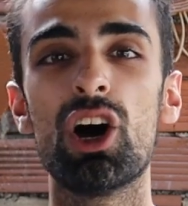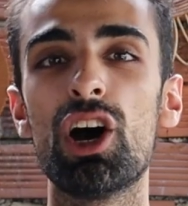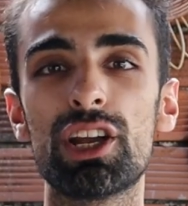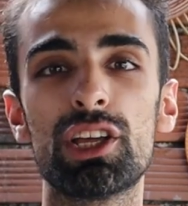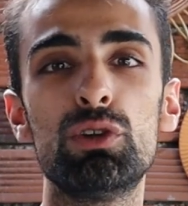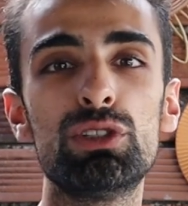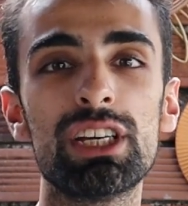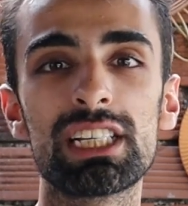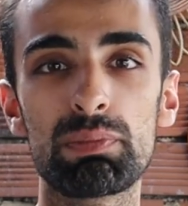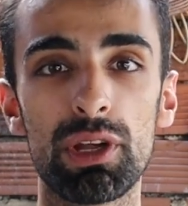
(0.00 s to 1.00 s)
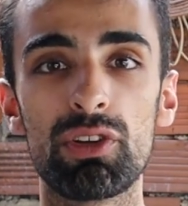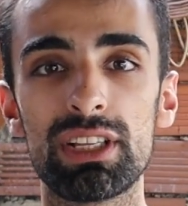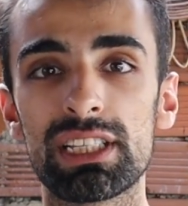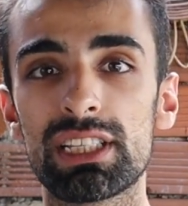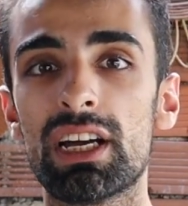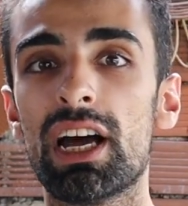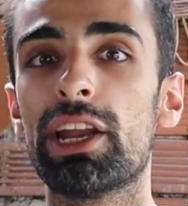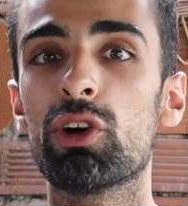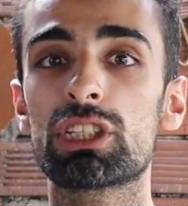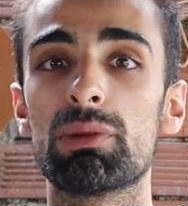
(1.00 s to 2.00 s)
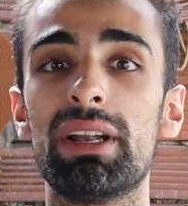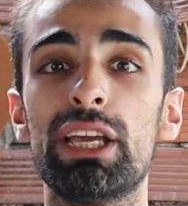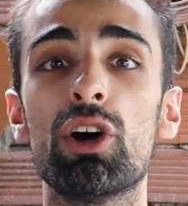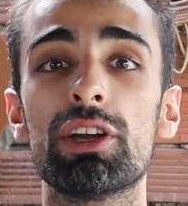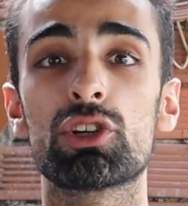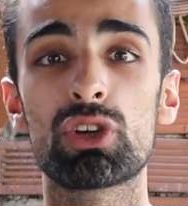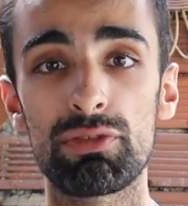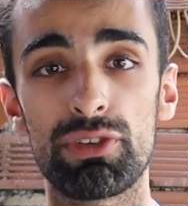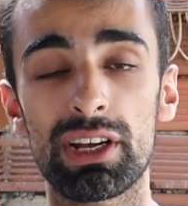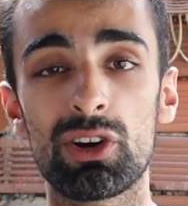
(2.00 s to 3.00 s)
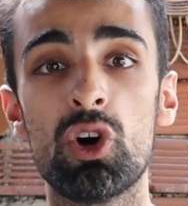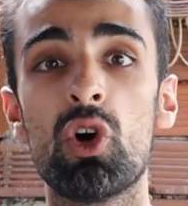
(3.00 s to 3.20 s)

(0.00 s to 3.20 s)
hurt the user experience, and ultimately hurt your traffic.